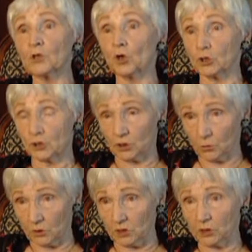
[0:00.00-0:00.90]
Because she
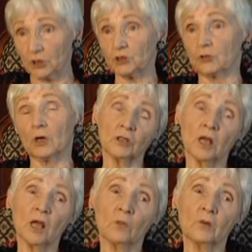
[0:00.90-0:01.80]
was a teacher.
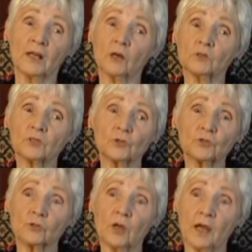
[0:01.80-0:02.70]
But I was
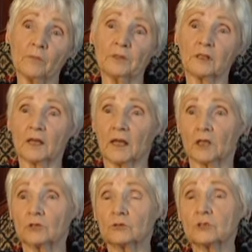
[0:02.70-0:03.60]
so happy that I
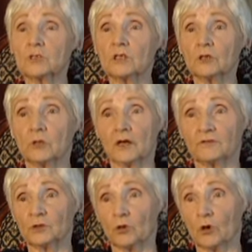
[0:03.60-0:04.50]
got to see her
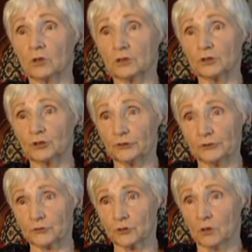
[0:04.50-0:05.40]
after all these
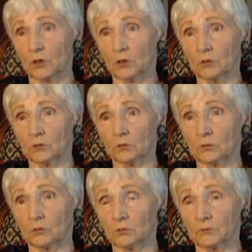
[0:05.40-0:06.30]
years,
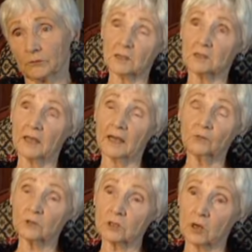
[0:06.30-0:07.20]

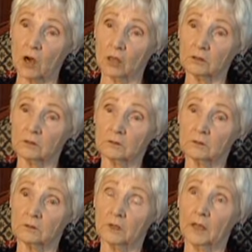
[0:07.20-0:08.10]
Dad was gone.
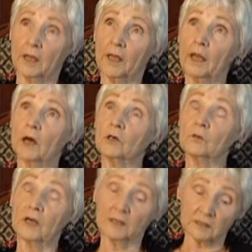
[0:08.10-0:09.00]

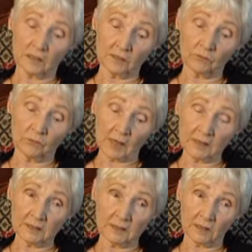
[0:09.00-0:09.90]

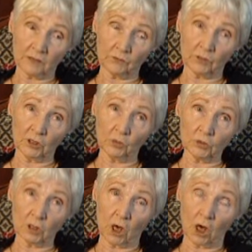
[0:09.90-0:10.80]
Let's see, when he
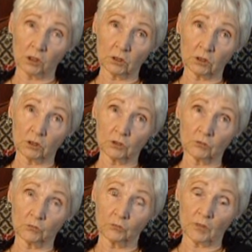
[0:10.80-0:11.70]
was gone,
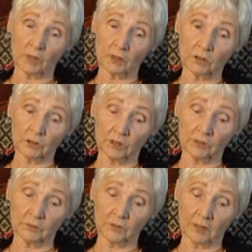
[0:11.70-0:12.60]

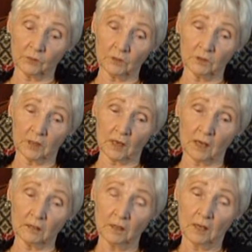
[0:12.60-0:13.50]
Henry
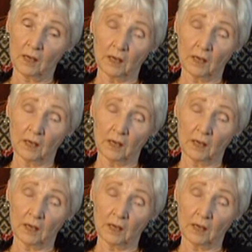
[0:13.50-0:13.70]
died,